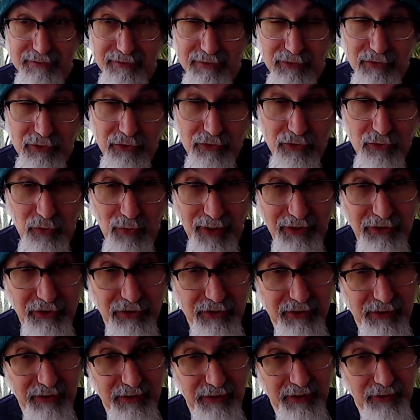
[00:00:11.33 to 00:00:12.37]
good
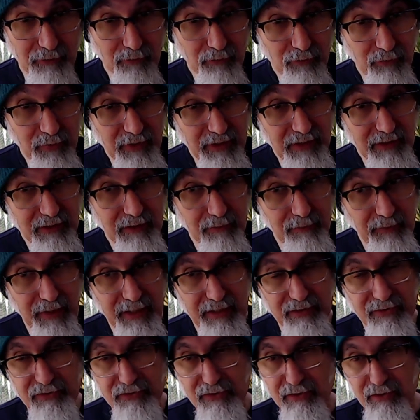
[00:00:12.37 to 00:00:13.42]
question. It really
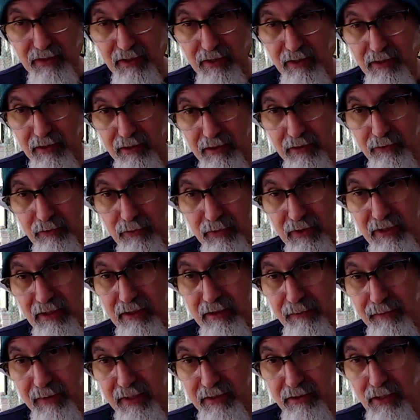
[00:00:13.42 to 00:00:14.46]
depends. It really
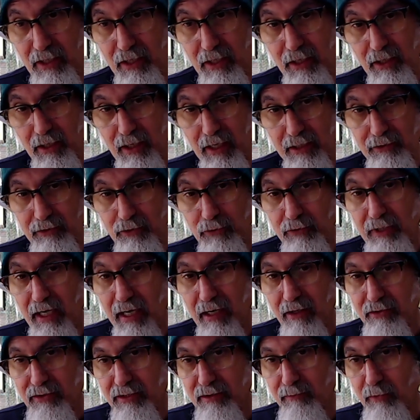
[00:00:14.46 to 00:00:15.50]
depends. I know the
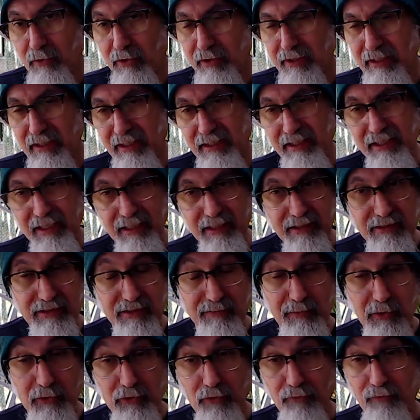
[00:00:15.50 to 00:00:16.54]
housing market in Canada is
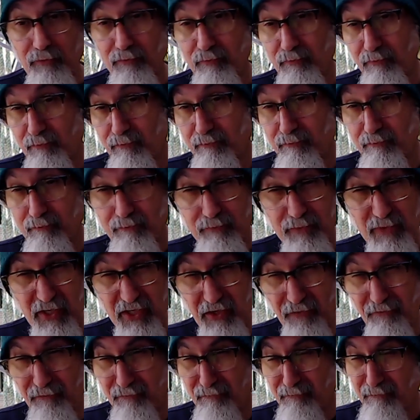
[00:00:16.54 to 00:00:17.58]
about to take
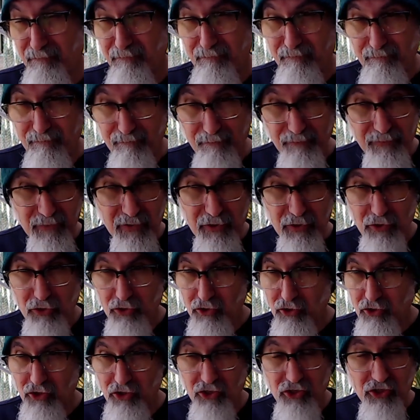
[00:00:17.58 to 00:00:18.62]

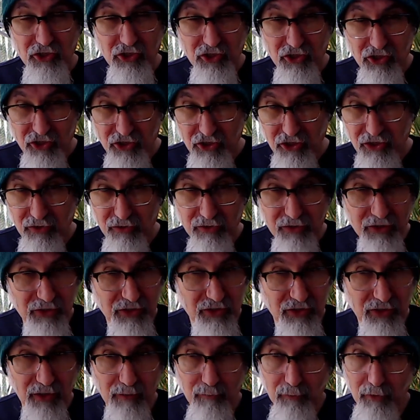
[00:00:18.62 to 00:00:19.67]
a serious
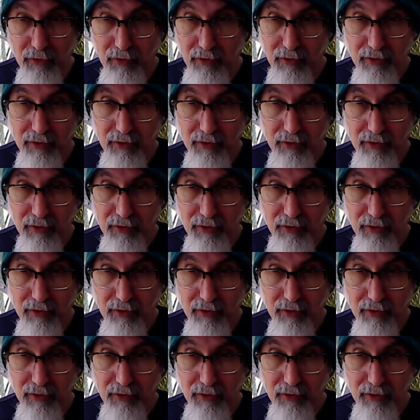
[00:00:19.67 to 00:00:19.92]
tumble.